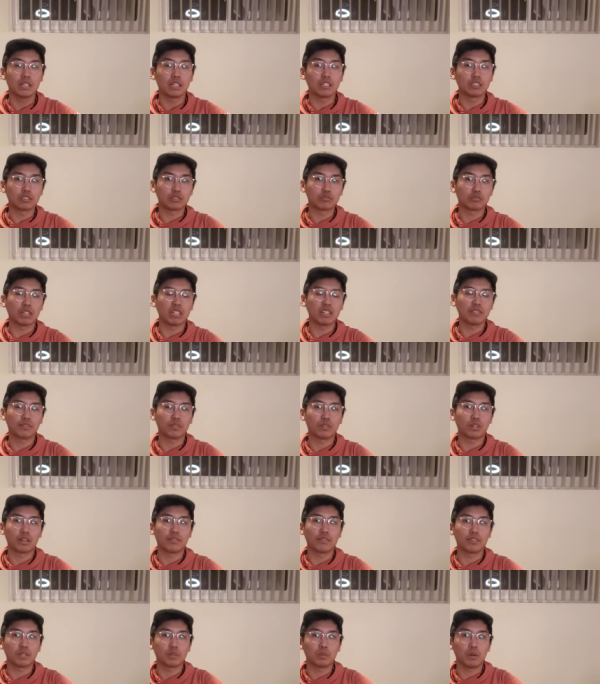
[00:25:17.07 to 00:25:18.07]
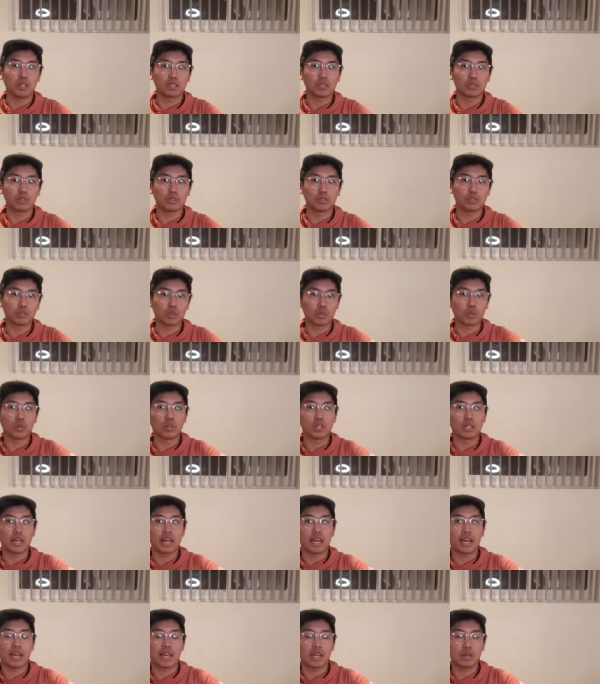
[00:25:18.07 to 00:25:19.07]
It's great for if you want to store
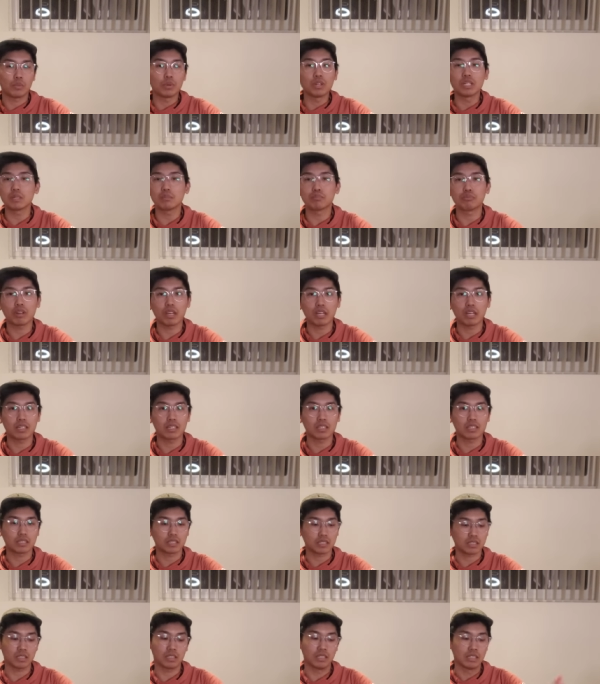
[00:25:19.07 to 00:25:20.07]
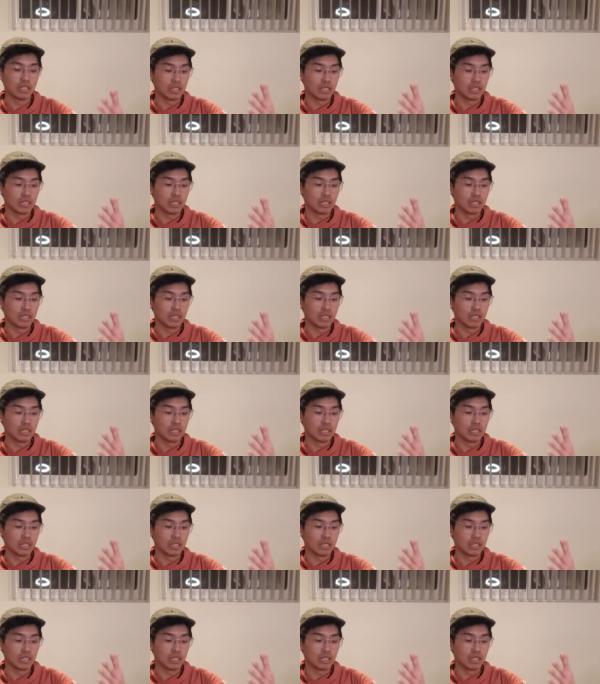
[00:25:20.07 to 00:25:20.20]
a windbreaker,